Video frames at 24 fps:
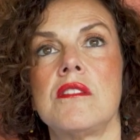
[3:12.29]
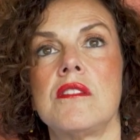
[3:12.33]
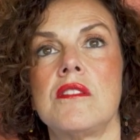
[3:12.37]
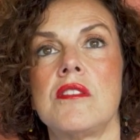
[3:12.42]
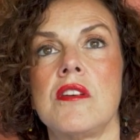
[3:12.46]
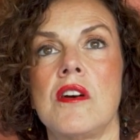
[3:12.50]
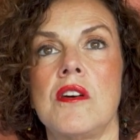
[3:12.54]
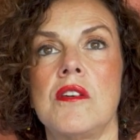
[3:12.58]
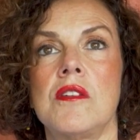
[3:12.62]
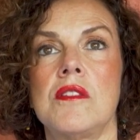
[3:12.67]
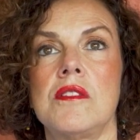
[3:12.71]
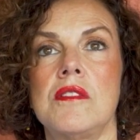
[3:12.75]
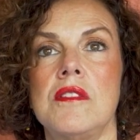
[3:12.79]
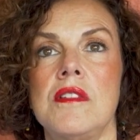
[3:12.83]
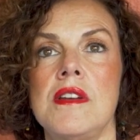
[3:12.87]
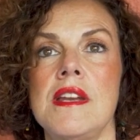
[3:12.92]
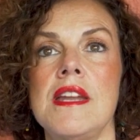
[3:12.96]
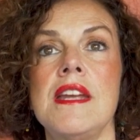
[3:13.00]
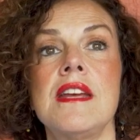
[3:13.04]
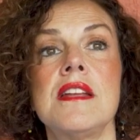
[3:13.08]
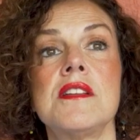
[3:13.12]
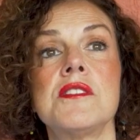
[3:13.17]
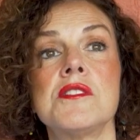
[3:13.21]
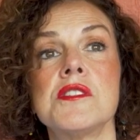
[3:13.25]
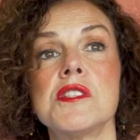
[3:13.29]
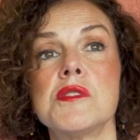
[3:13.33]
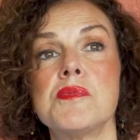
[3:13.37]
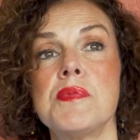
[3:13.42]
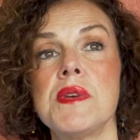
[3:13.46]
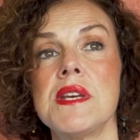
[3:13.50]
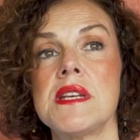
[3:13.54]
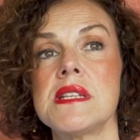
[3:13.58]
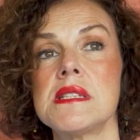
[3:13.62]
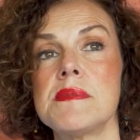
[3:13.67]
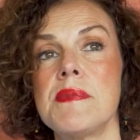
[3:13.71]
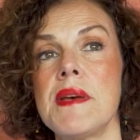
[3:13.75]
don't need to
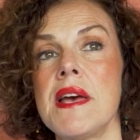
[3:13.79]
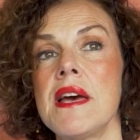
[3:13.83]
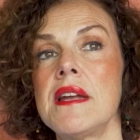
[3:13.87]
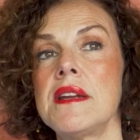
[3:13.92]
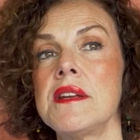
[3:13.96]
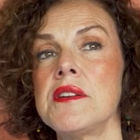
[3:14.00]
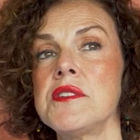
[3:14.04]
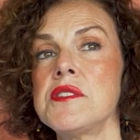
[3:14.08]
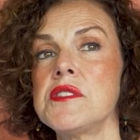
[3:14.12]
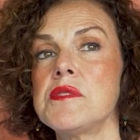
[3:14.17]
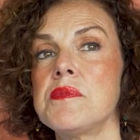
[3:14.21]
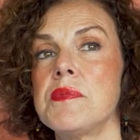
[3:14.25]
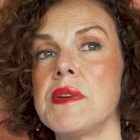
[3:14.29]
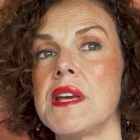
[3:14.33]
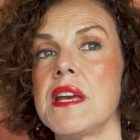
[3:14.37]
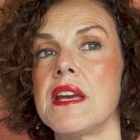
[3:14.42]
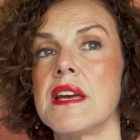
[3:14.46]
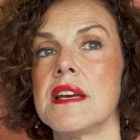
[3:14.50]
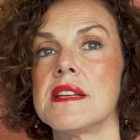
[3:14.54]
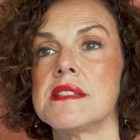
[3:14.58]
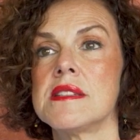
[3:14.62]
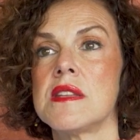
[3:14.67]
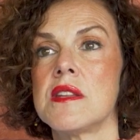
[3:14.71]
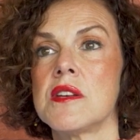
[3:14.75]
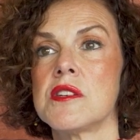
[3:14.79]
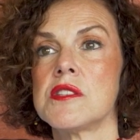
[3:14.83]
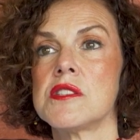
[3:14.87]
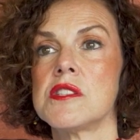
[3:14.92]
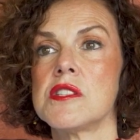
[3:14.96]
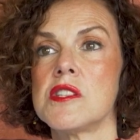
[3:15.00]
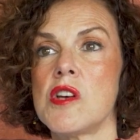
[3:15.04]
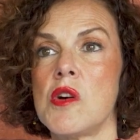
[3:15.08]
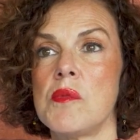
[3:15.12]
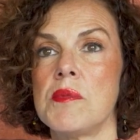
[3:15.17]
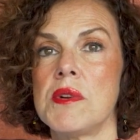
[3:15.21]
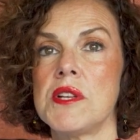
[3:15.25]
speak Spanish because there's
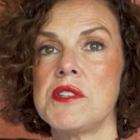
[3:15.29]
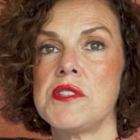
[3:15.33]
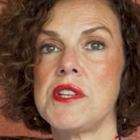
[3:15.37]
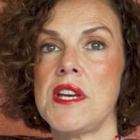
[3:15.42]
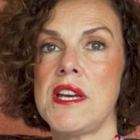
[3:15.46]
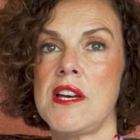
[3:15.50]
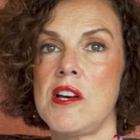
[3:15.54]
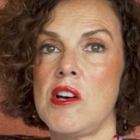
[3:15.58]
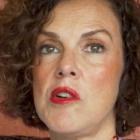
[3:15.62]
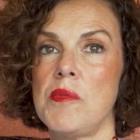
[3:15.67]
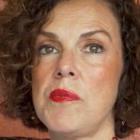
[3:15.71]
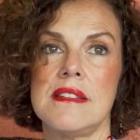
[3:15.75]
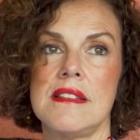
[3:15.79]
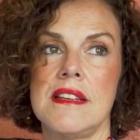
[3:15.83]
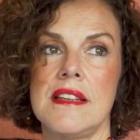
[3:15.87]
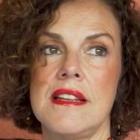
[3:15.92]
so much help.